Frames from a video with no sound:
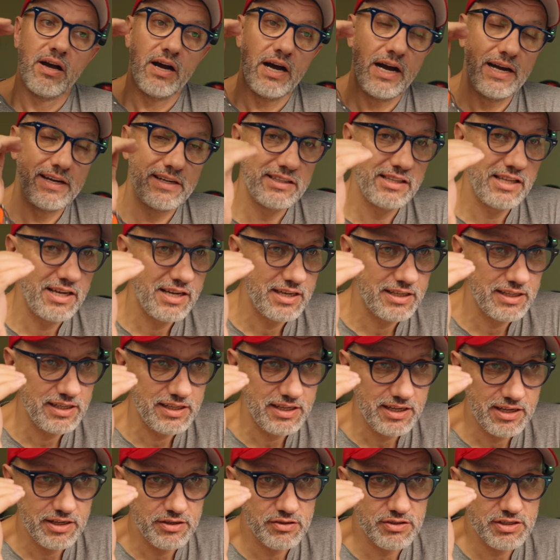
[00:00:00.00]
I relearned
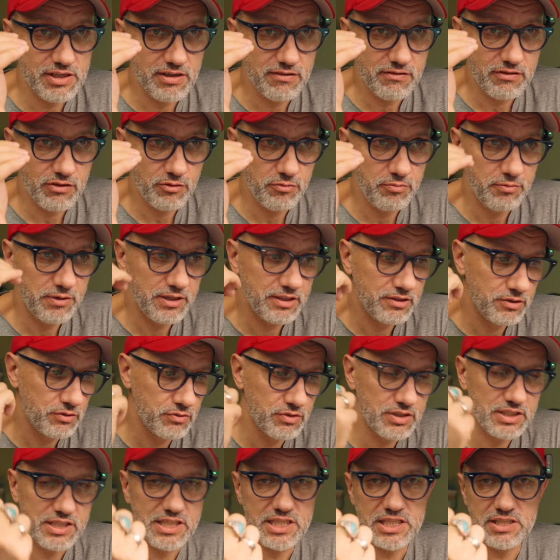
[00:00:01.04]
iOS development
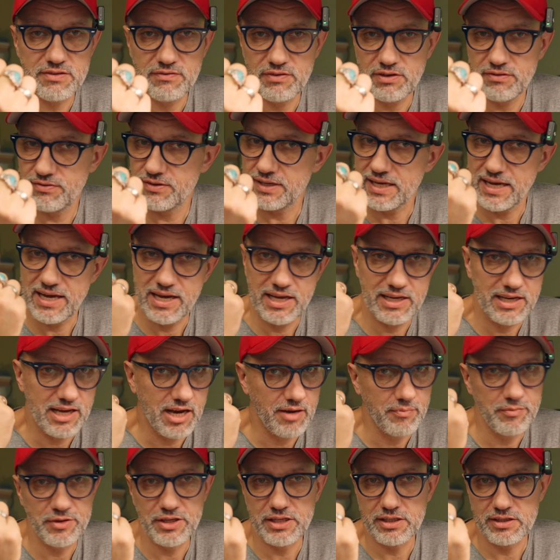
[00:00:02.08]
using Swift and
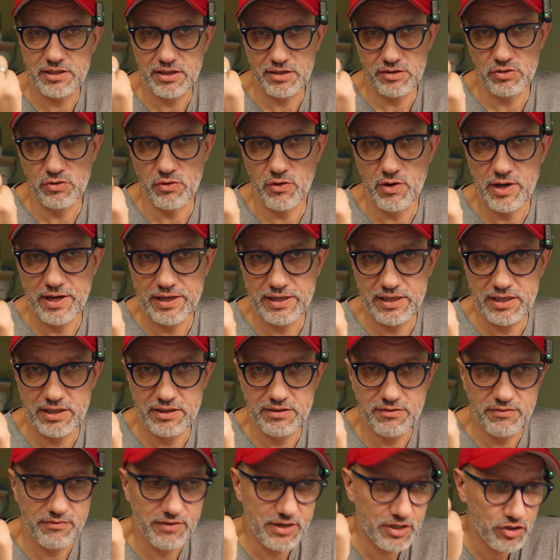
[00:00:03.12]
updated
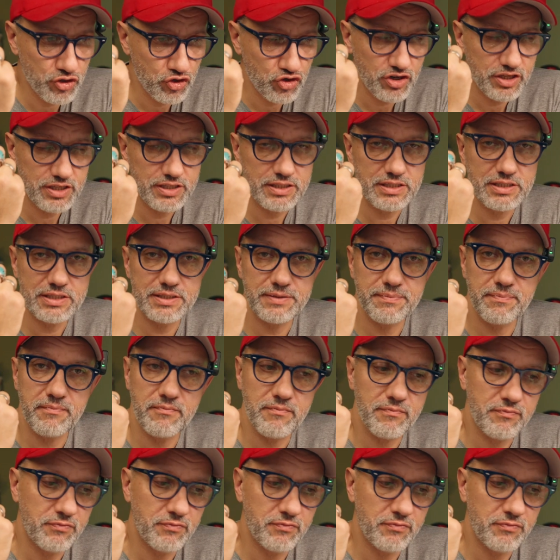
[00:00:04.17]
UIKit versions.